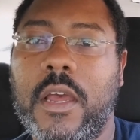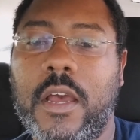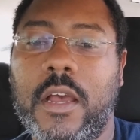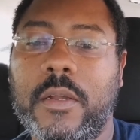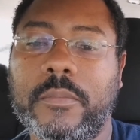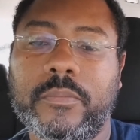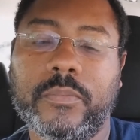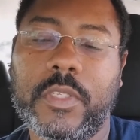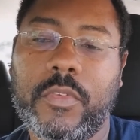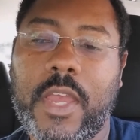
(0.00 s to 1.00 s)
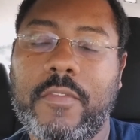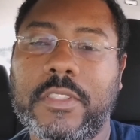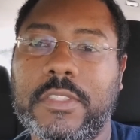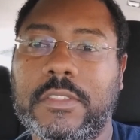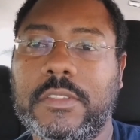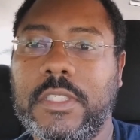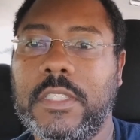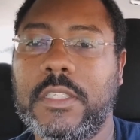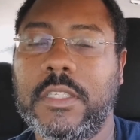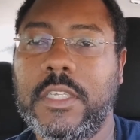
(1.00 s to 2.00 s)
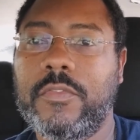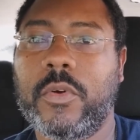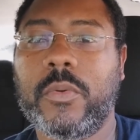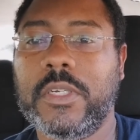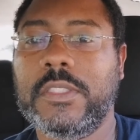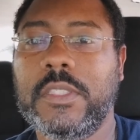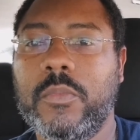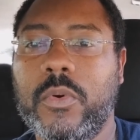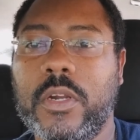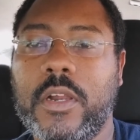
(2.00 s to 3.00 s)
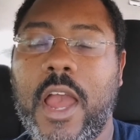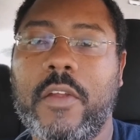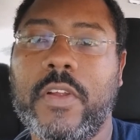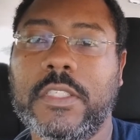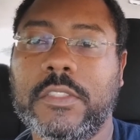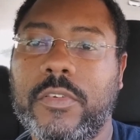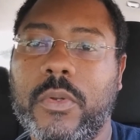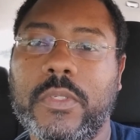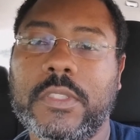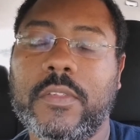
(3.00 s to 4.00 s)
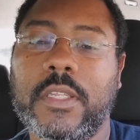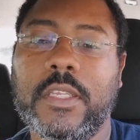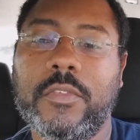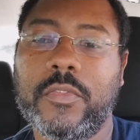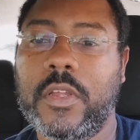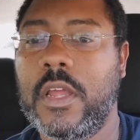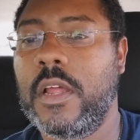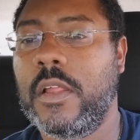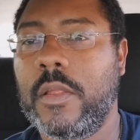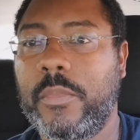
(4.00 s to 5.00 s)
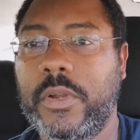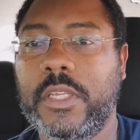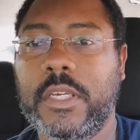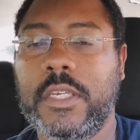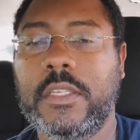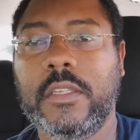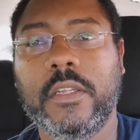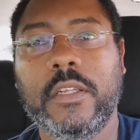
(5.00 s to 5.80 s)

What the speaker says: If you haven't seen the Leaf or want to see more high-res photos of the Leaf, they're pretty good.